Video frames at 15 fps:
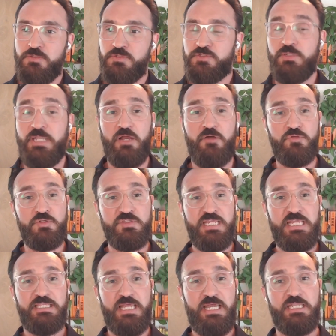So now if you
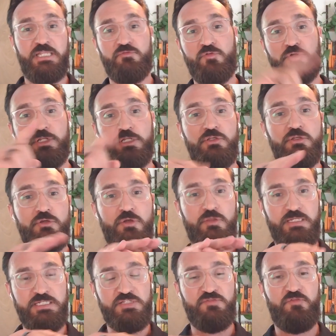take that inverted U and
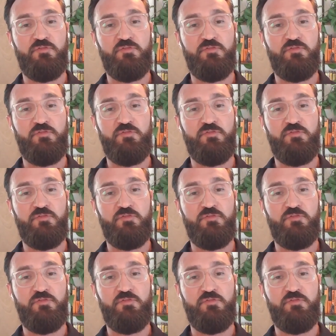then just